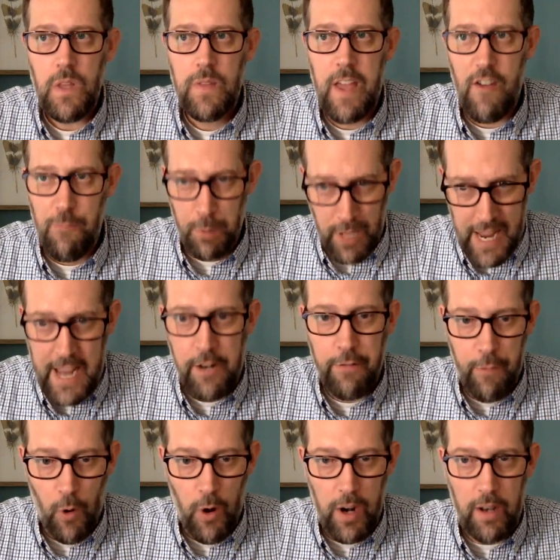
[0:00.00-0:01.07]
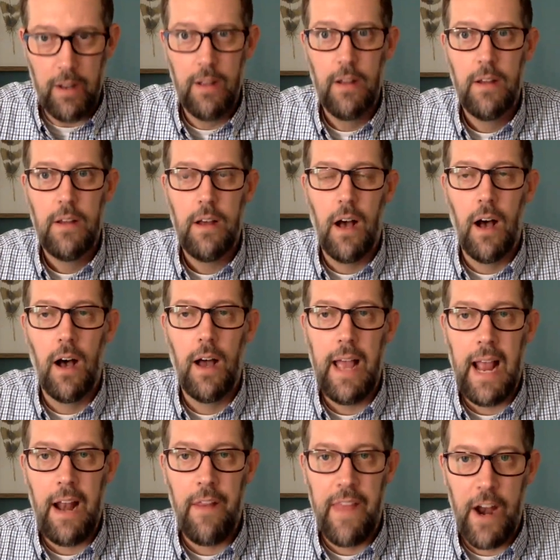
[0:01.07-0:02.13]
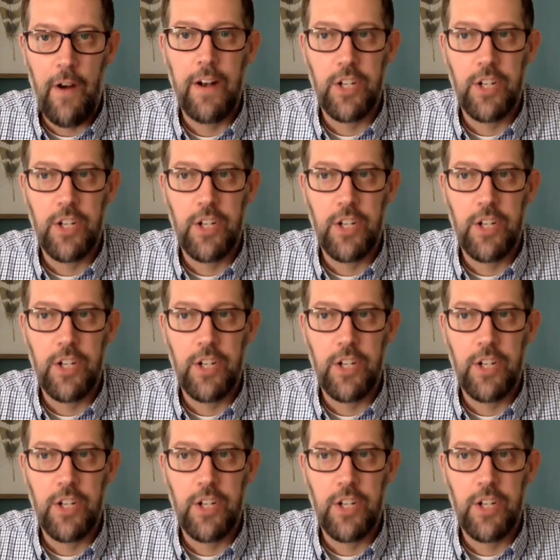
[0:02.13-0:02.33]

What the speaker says: they have planned for it, and their